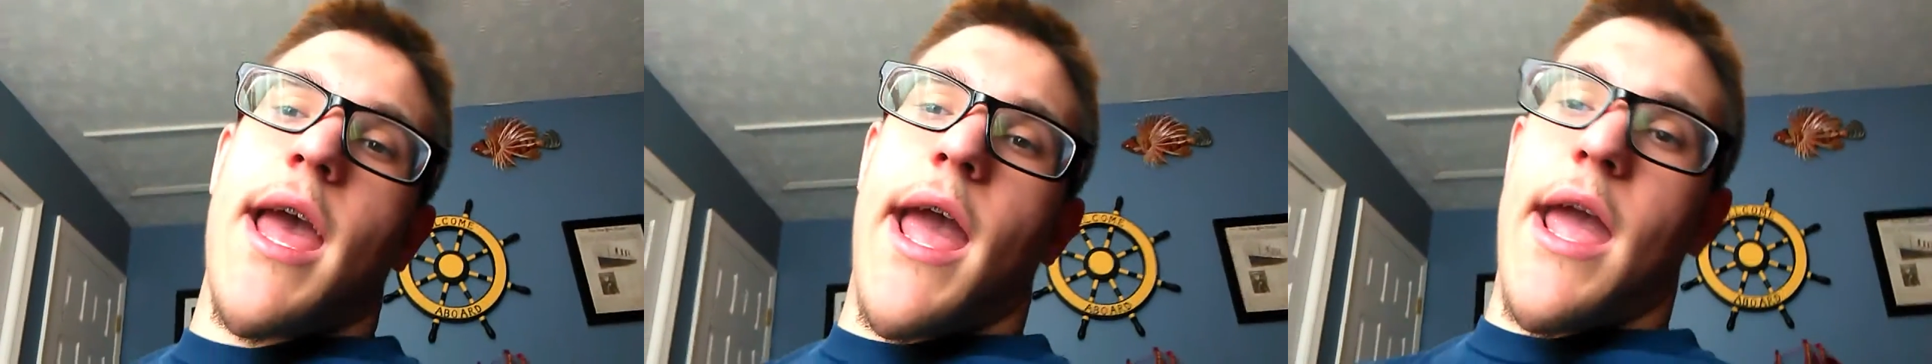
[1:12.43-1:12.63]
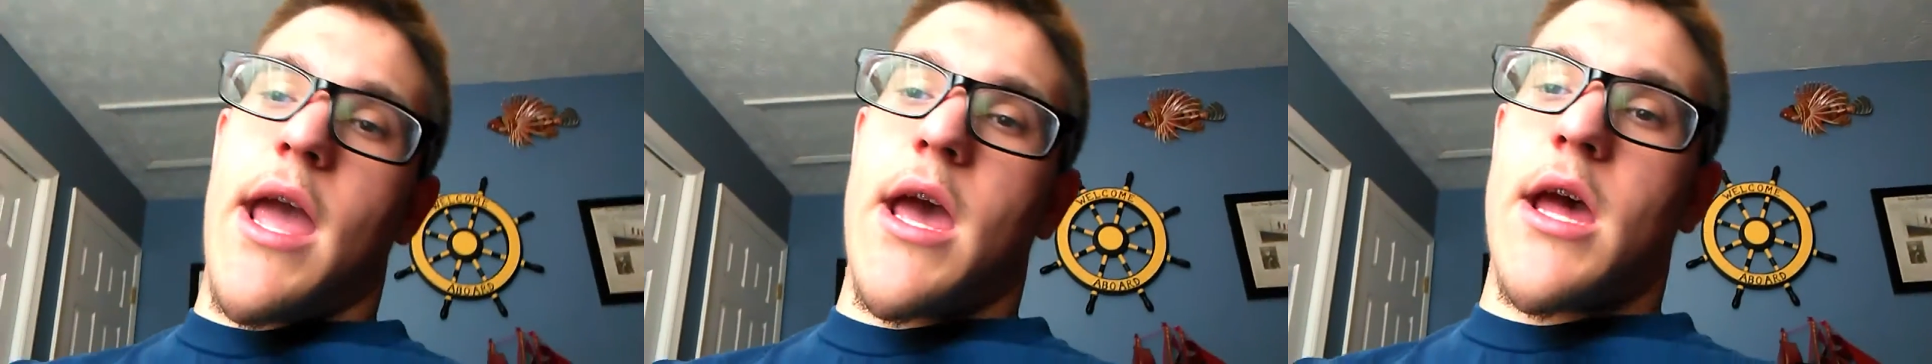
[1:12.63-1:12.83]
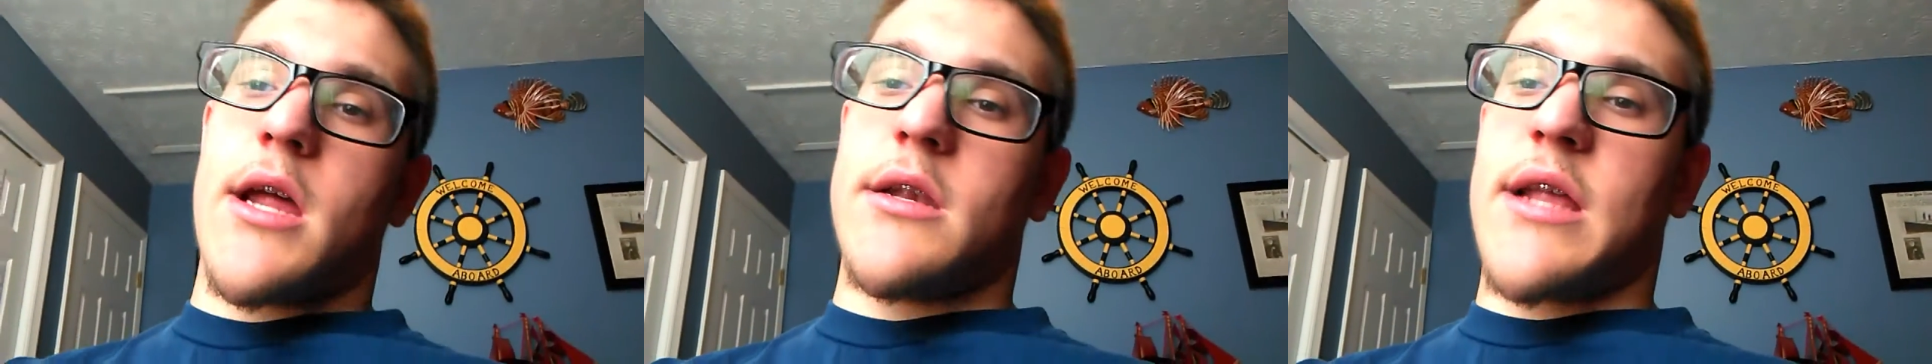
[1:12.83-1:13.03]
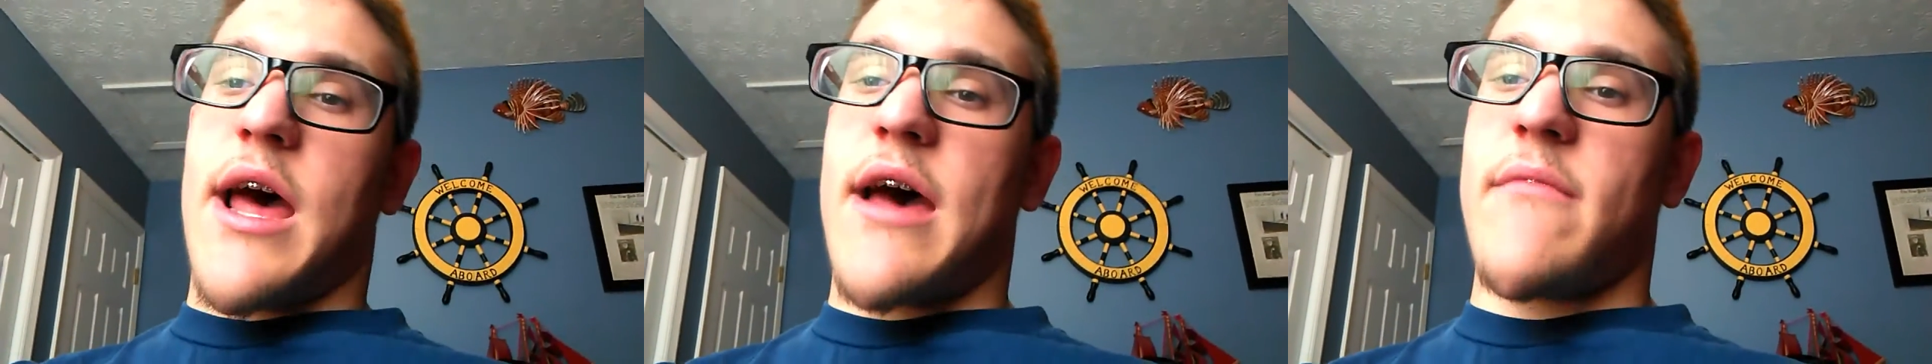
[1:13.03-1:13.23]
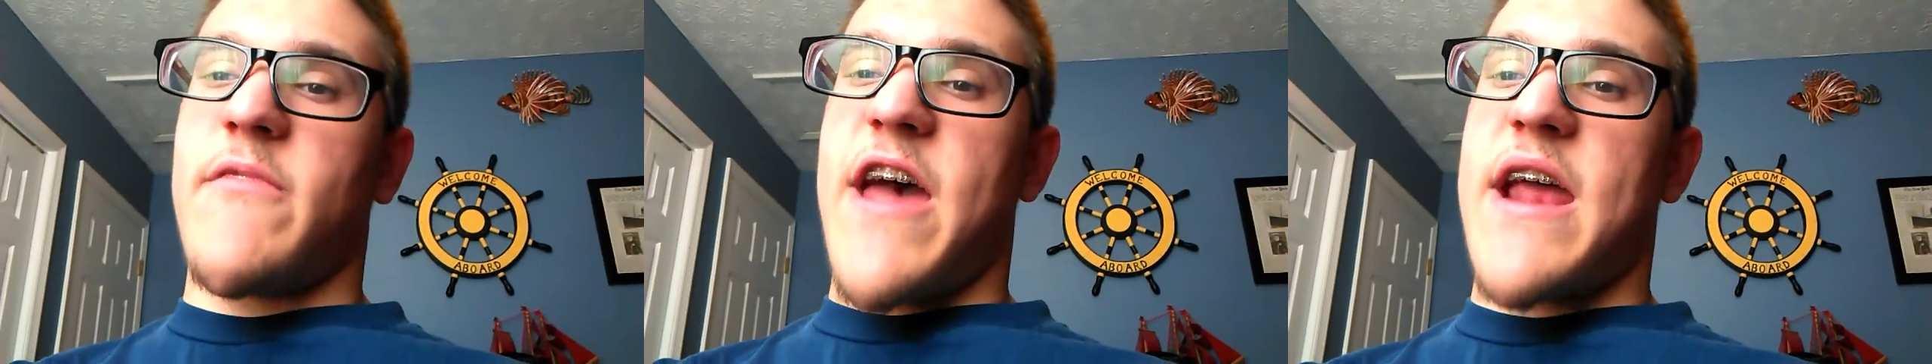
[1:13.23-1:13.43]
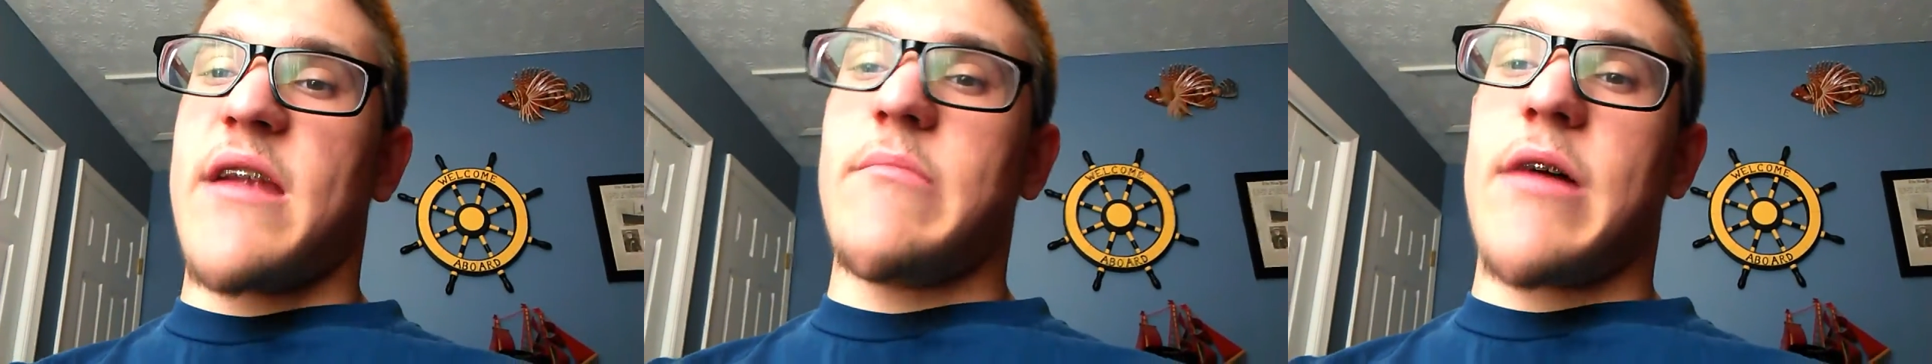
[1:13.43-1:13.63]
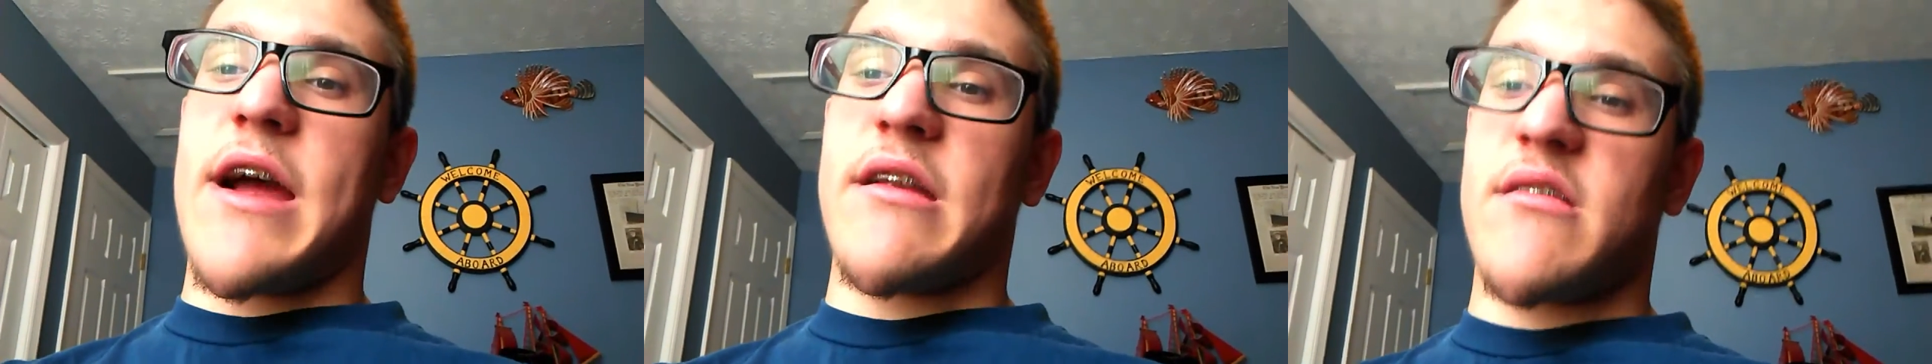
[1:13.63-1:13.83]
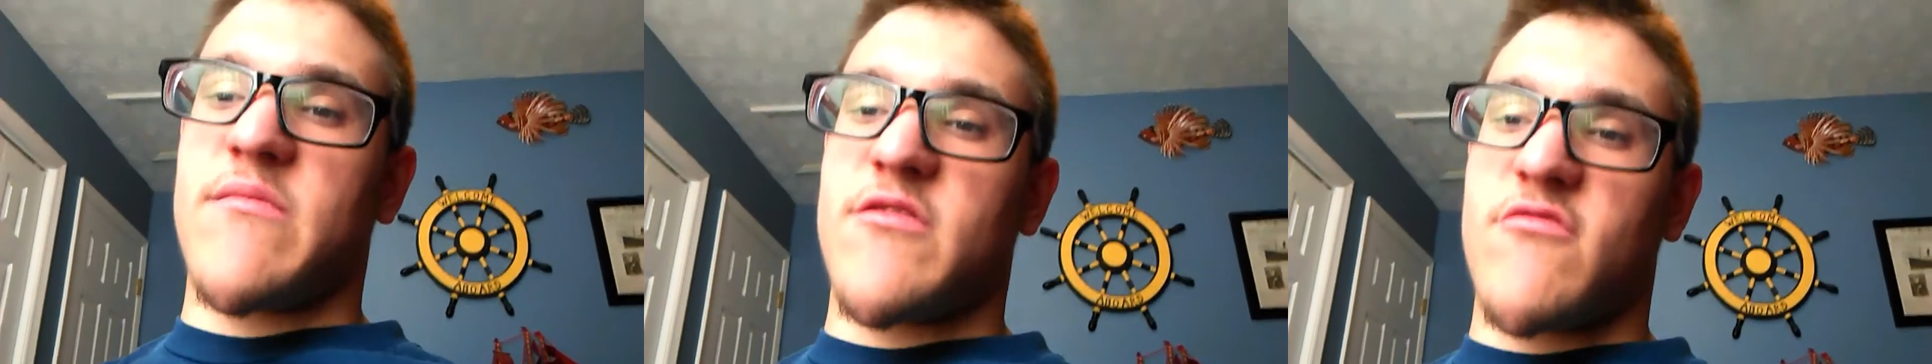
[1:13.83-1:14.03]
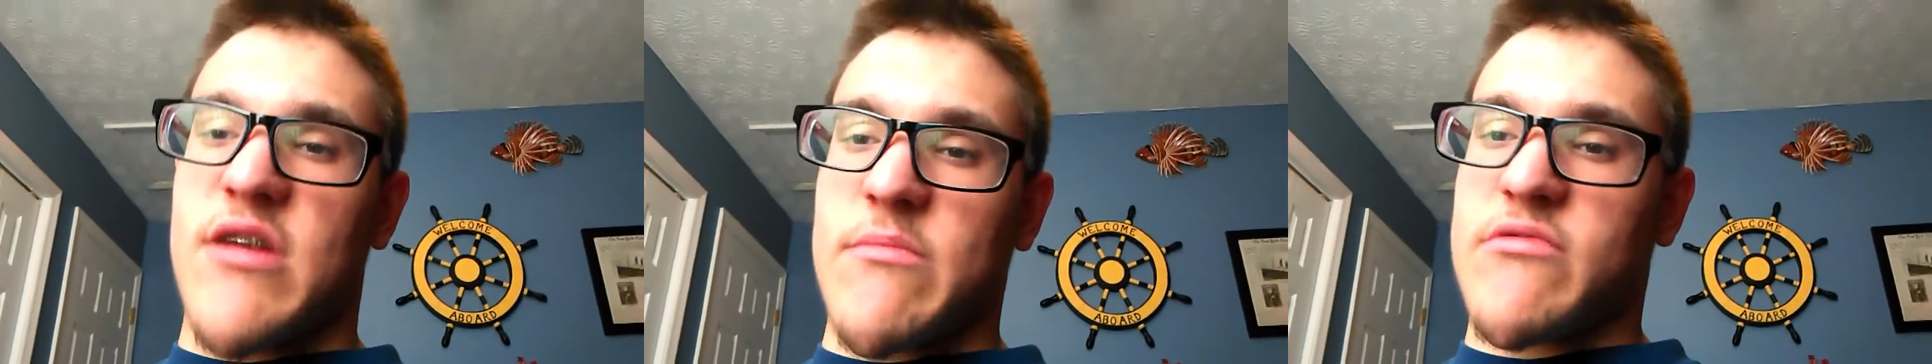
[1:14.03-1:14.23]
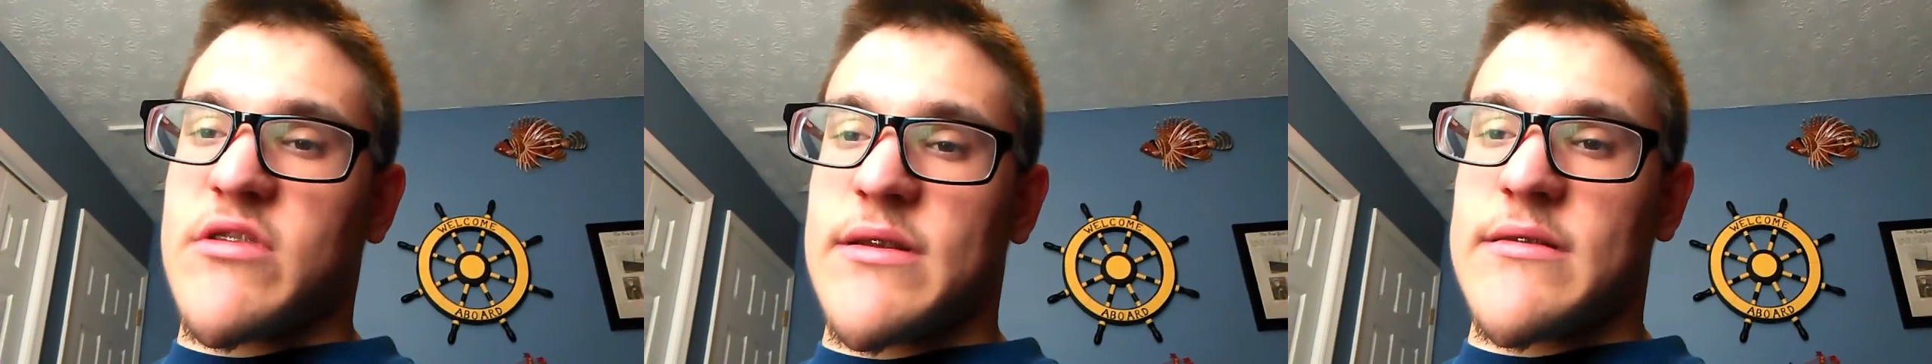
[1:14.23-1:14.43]
And I've added my
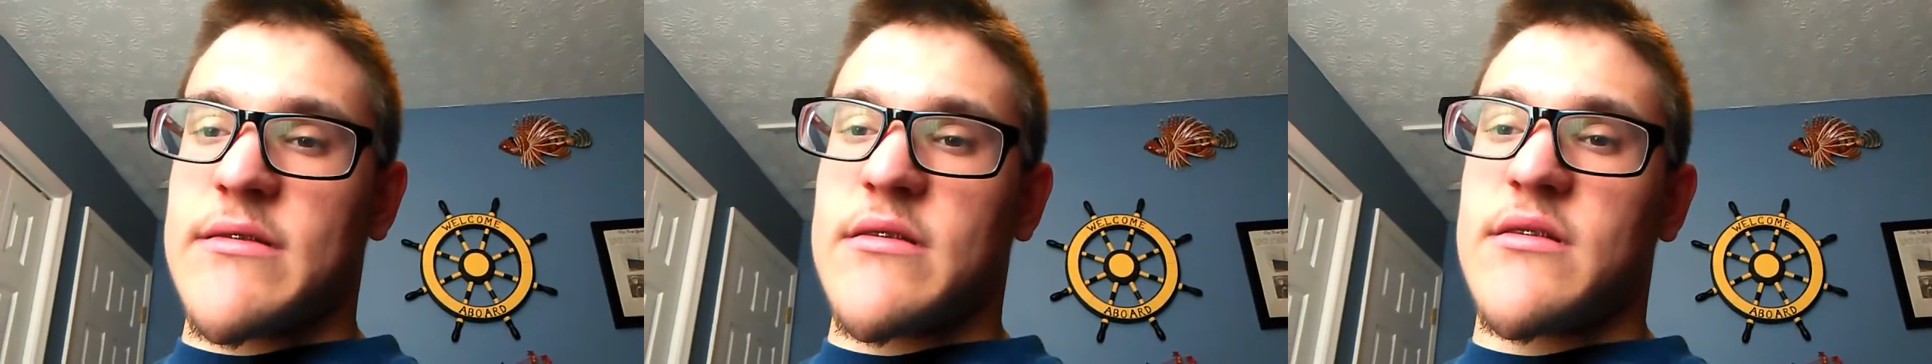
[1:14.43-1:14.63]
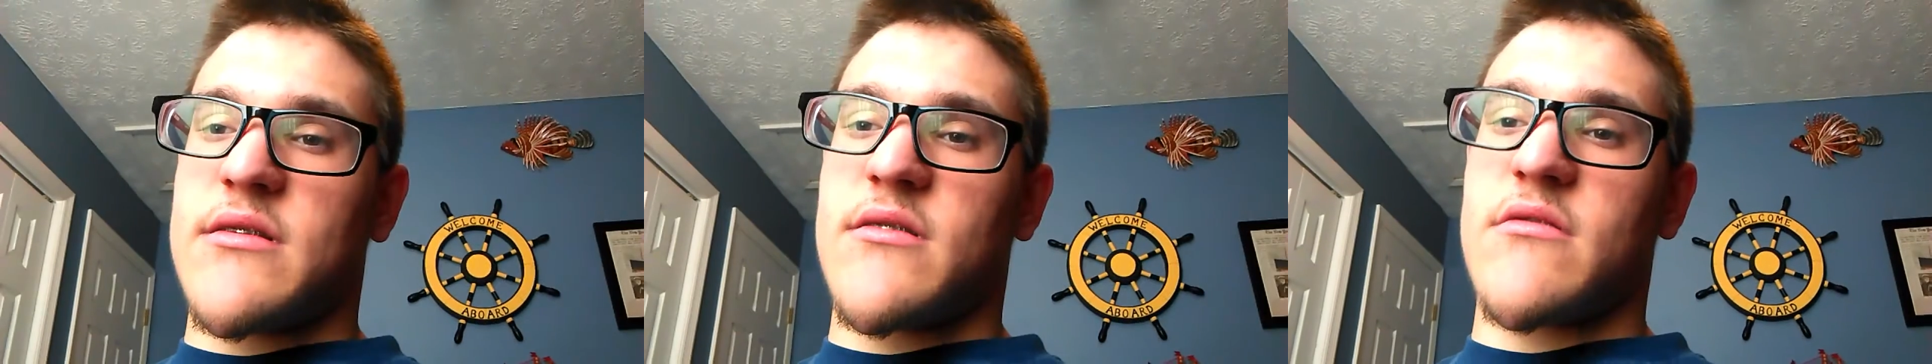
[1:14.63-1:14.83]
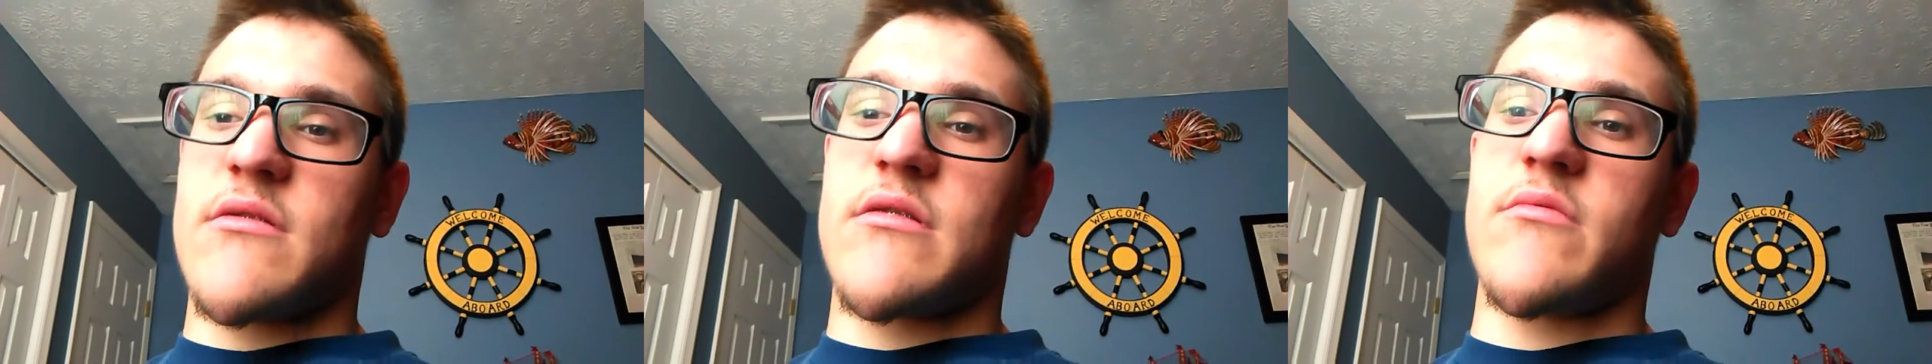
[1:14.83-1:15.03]
subscriptions